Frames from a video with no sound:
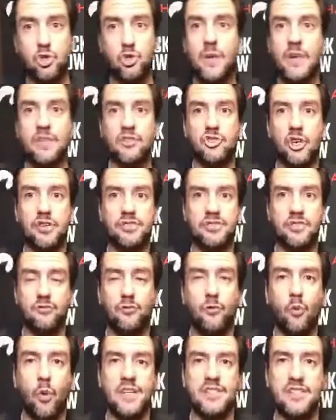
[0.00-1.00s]
you get Justin
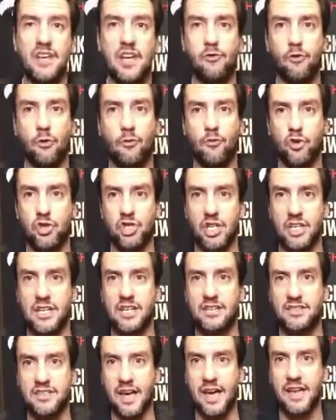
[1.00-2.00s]
Fuente from
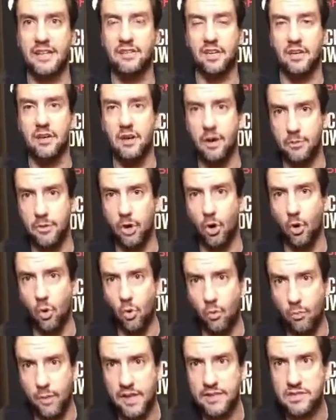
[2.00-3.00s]
Virginia Tech to come to
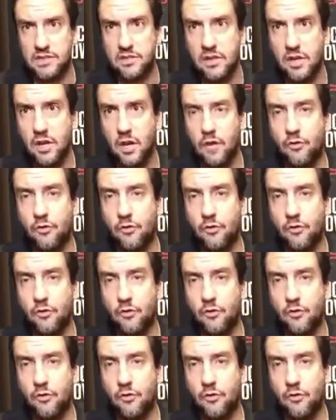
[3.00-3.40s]
Ole Miss